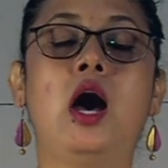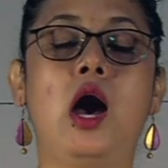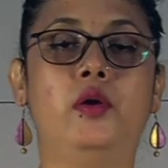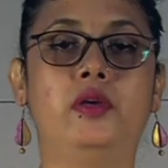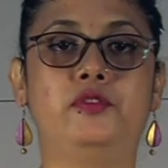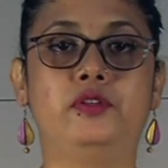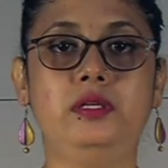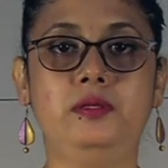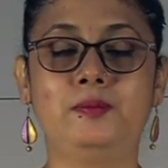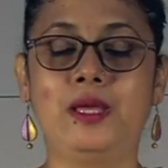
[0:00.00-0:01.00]

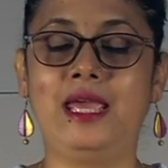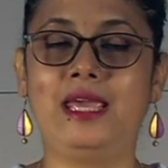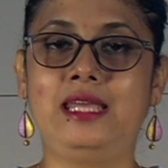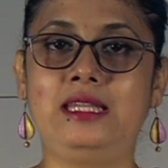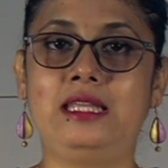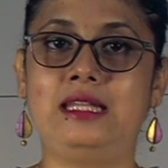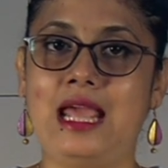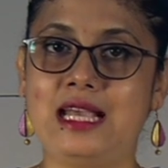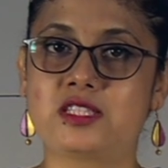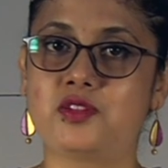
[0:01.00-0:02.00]
However, in the
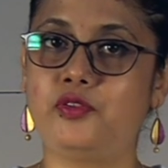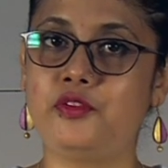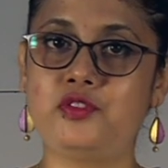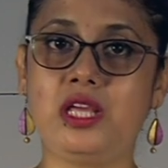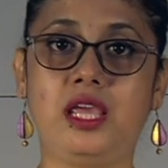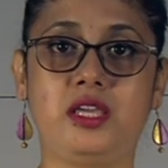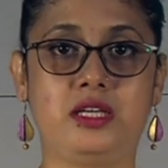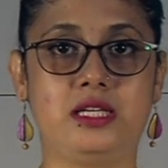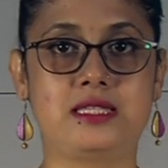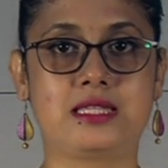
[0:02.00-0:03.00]
next 50
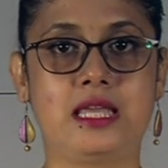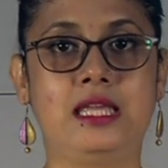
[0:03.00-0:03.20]
years,